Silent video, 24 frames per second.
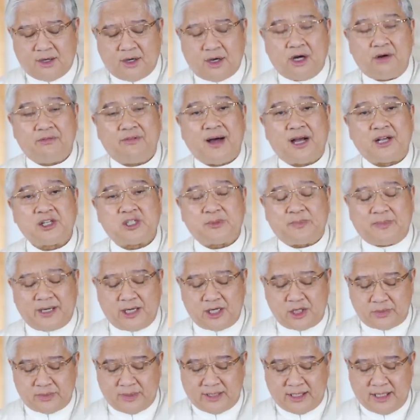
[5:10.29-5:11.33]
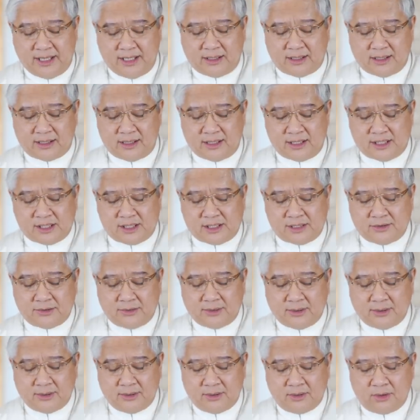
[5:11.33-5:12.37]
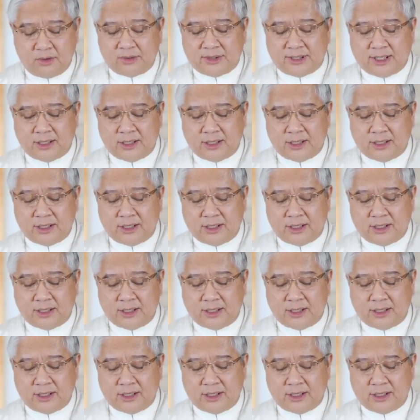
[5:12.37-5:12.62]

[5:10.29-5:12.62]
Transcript: Of us spiritual leaders, could